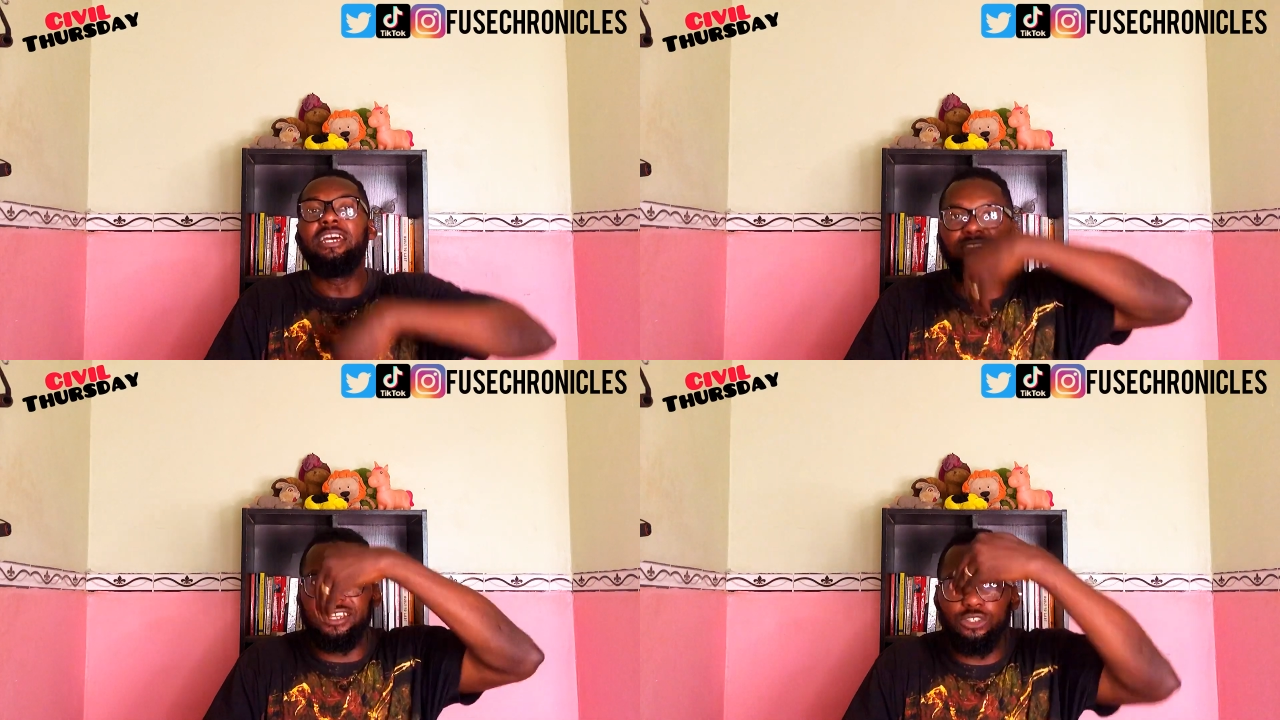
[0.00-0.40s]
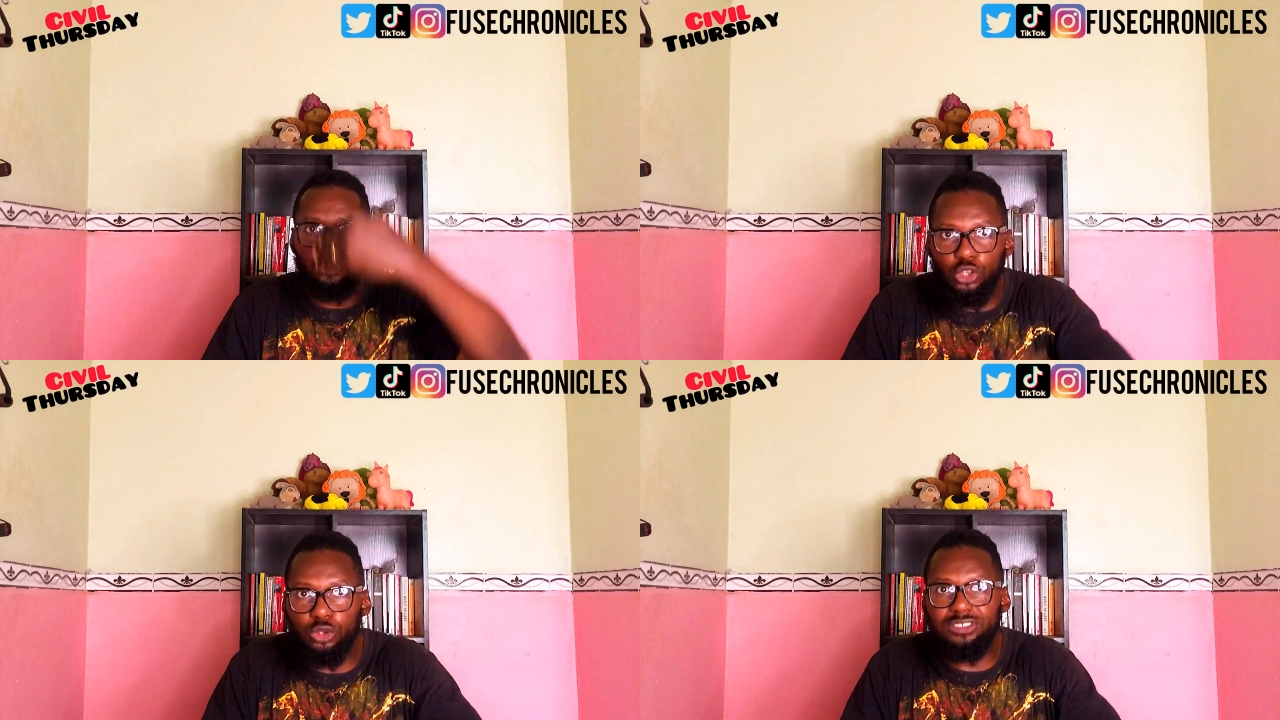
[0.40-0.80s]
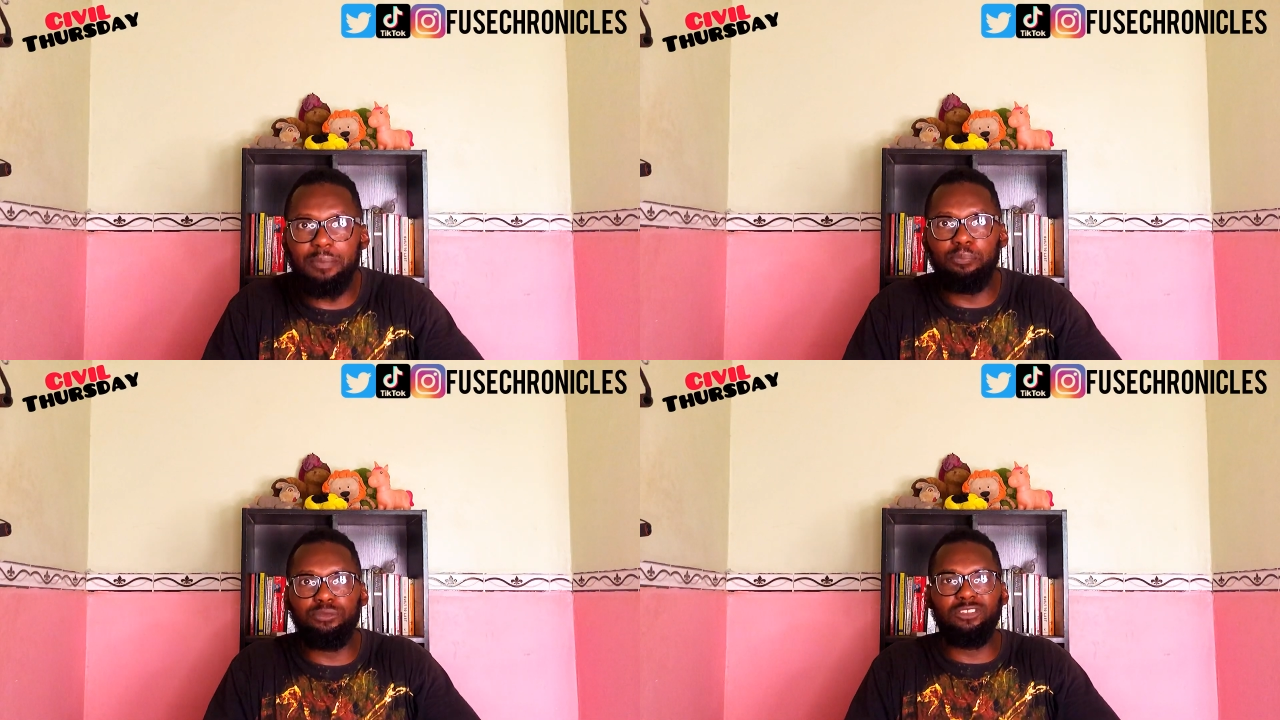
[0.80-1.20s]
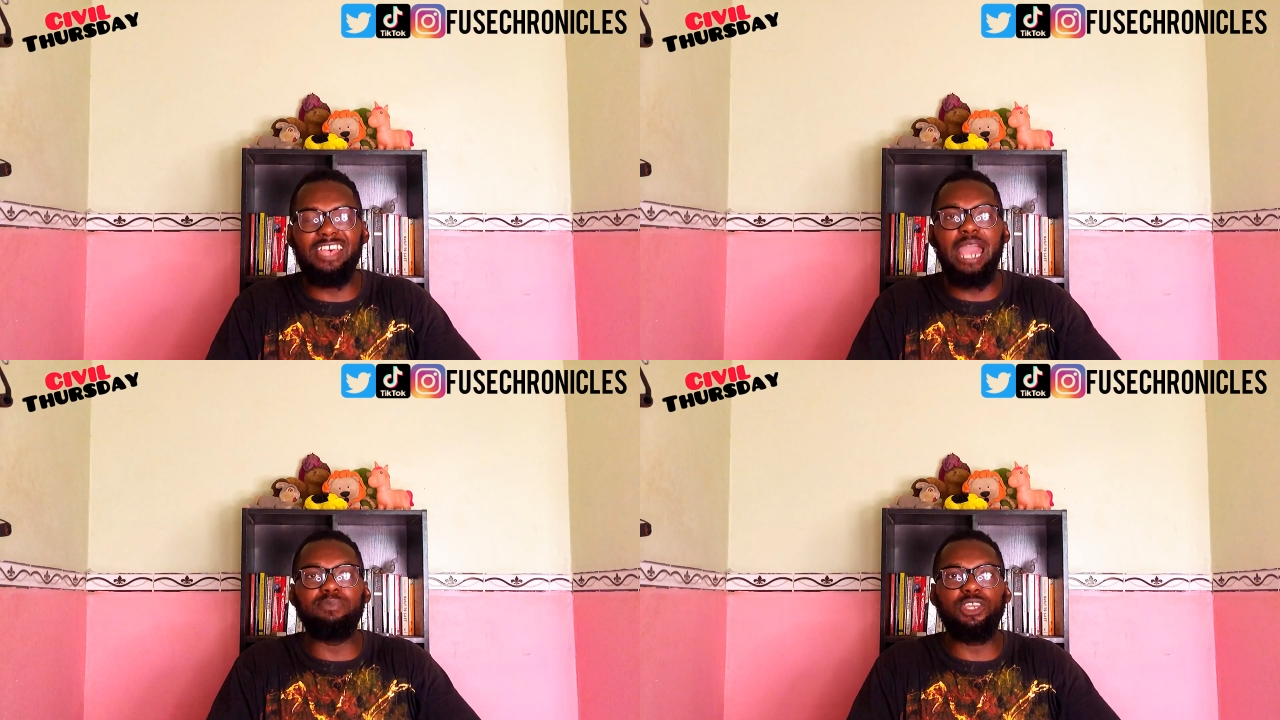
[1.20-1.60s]
then you use the
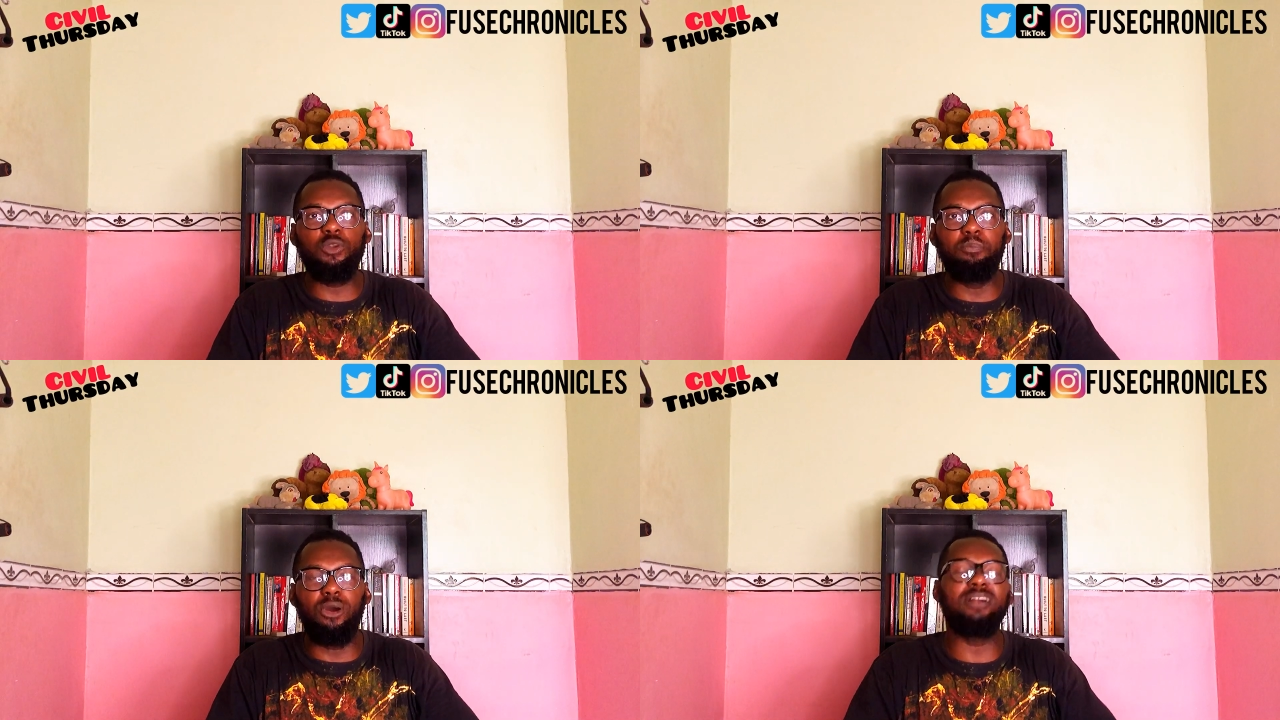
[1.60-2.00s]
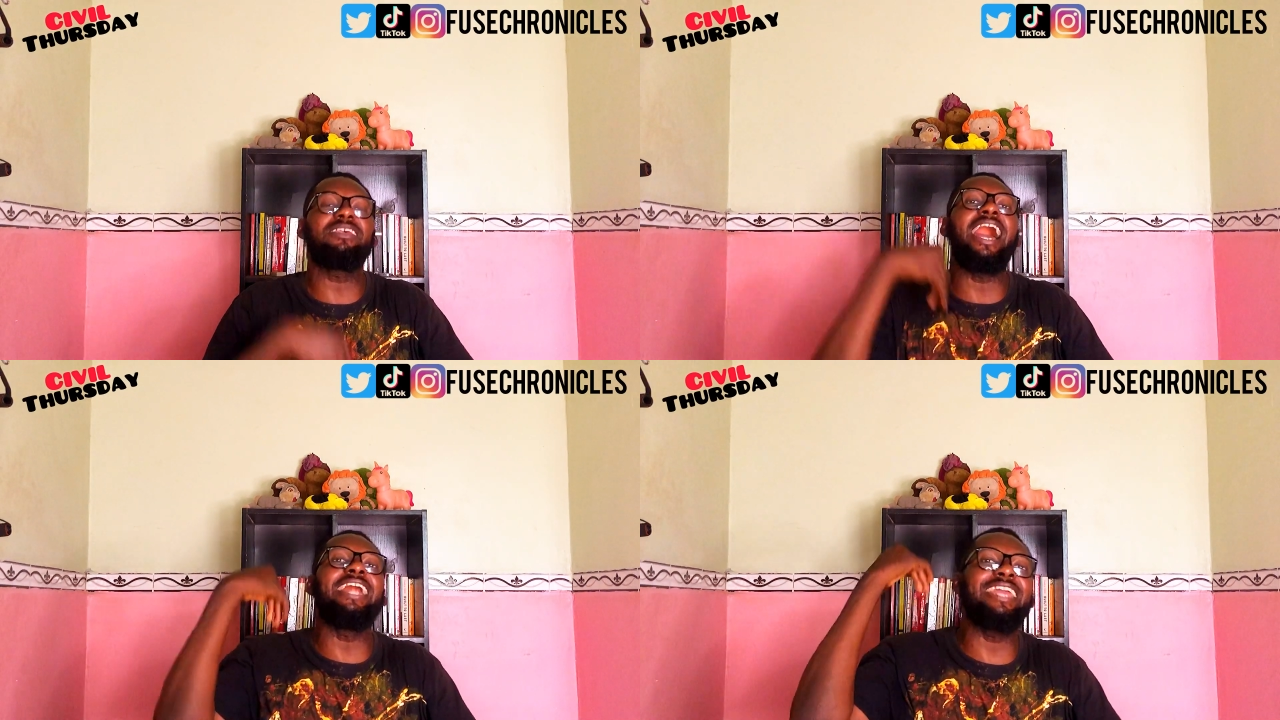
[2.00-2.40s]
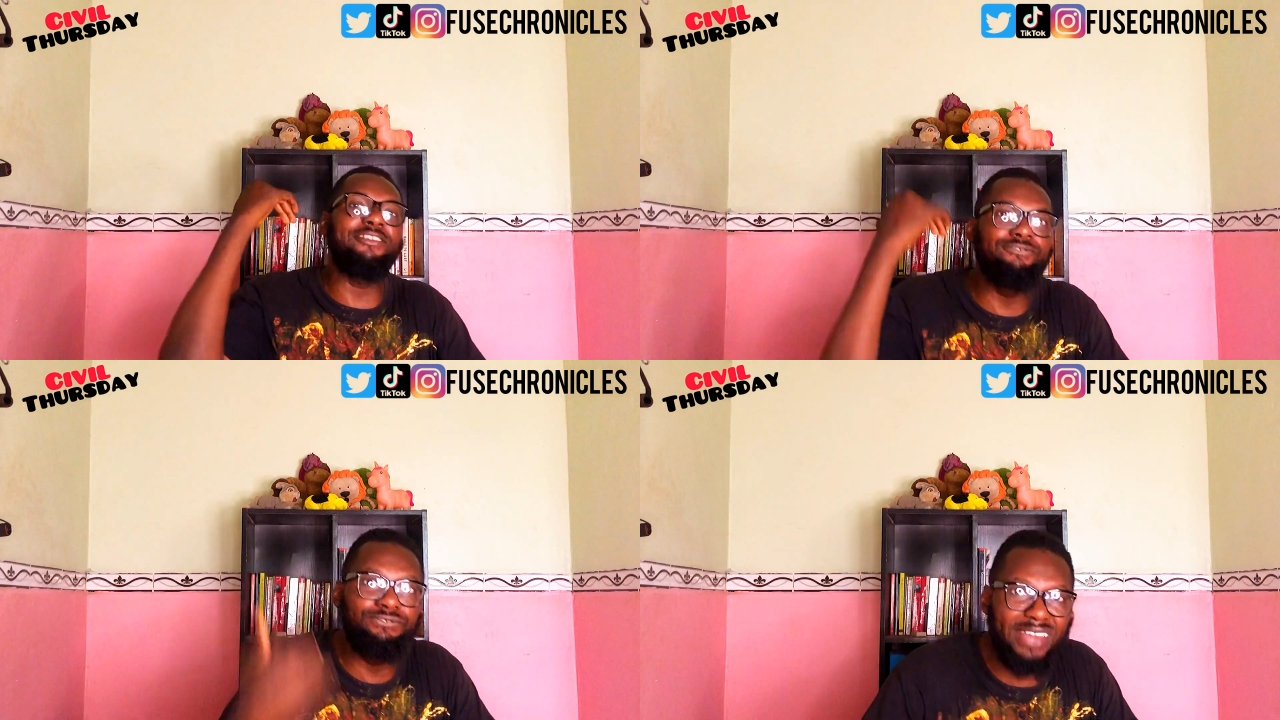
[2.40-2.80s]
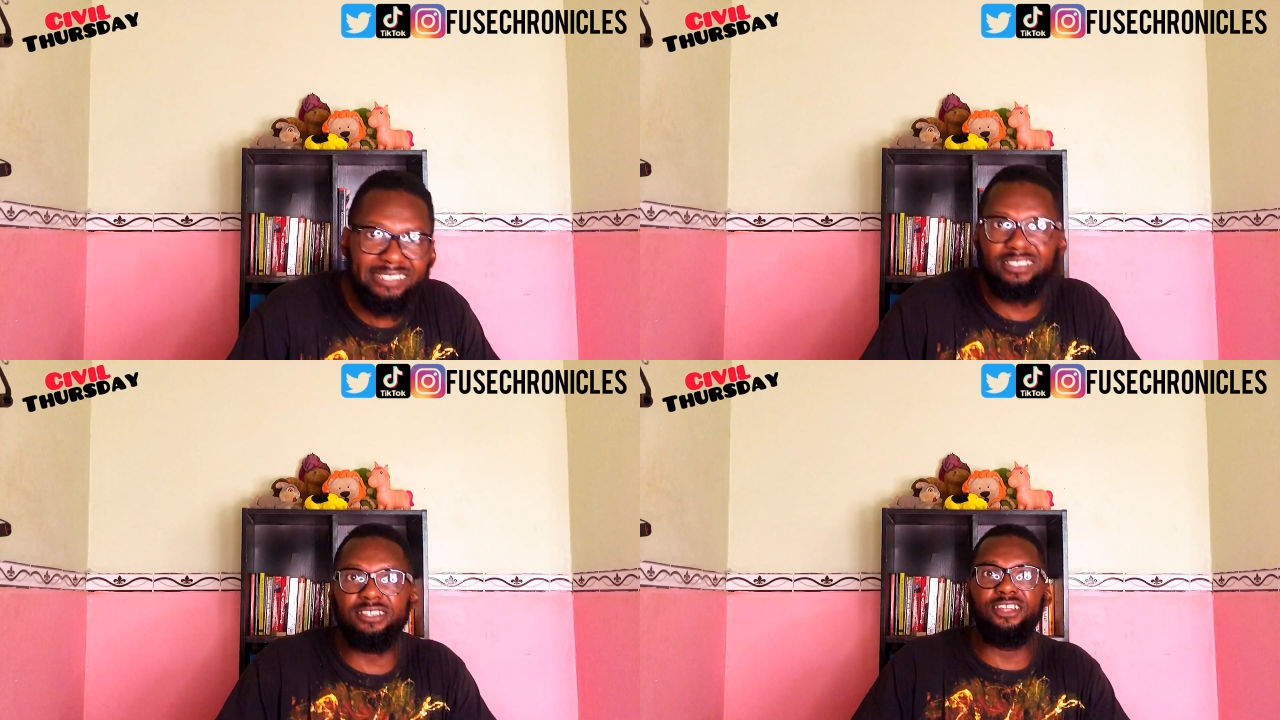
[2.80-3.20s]
time that you bought and
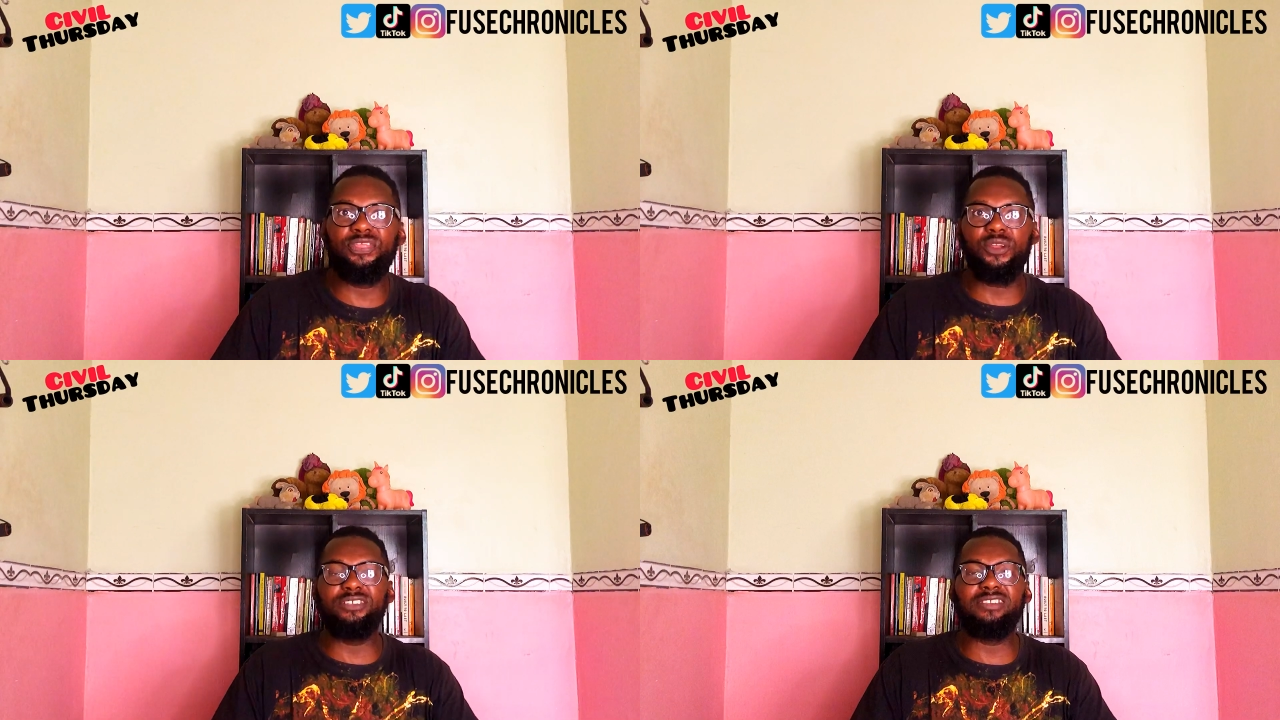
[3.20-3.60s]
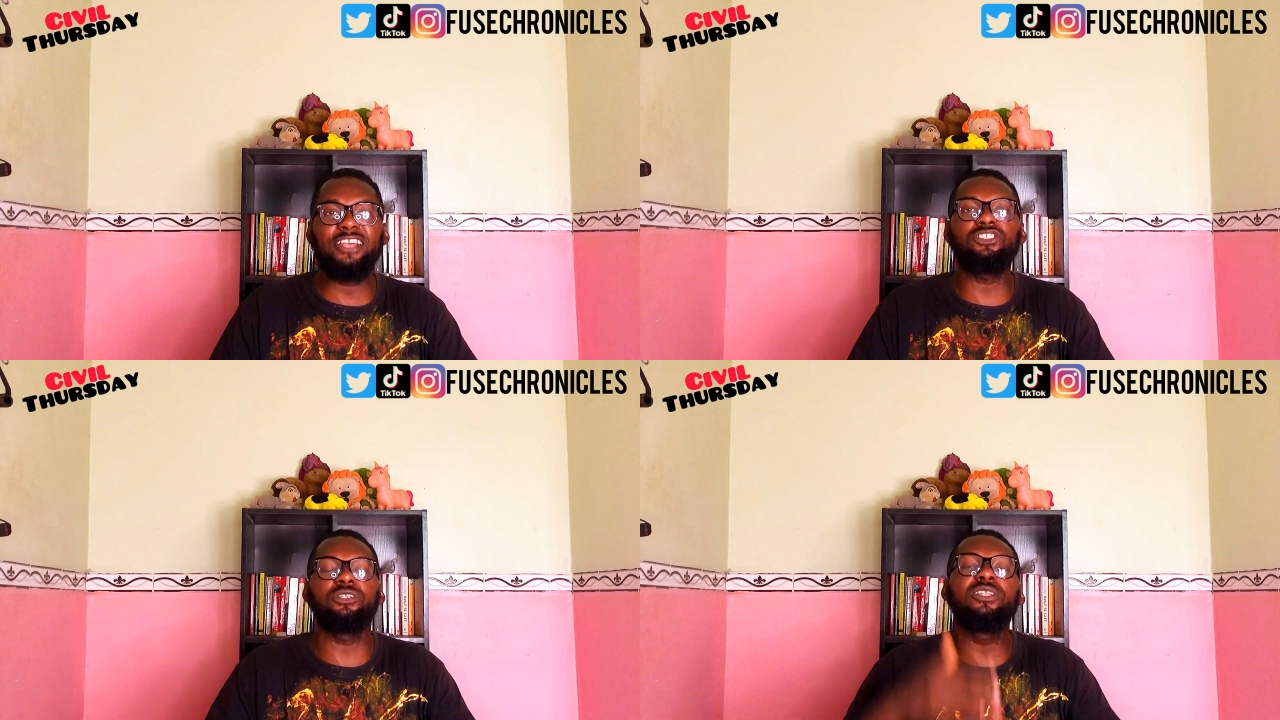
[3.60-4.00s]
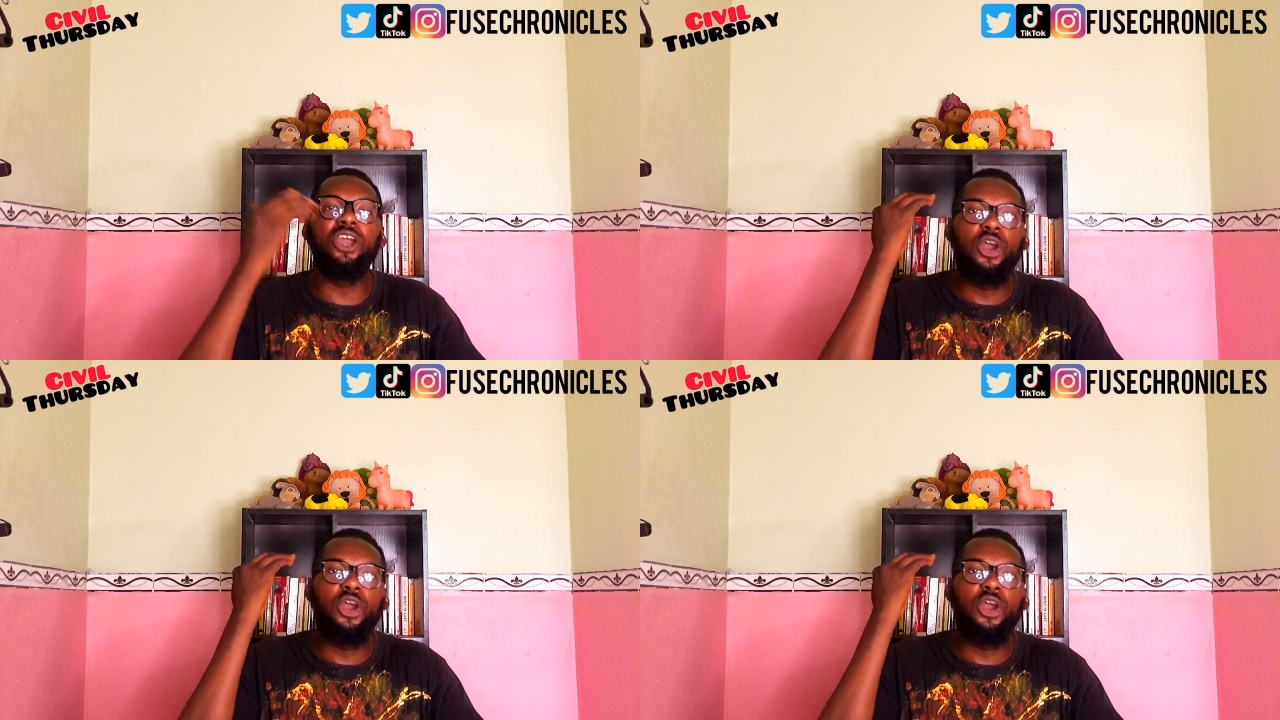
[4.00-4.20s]
invest it in the third section.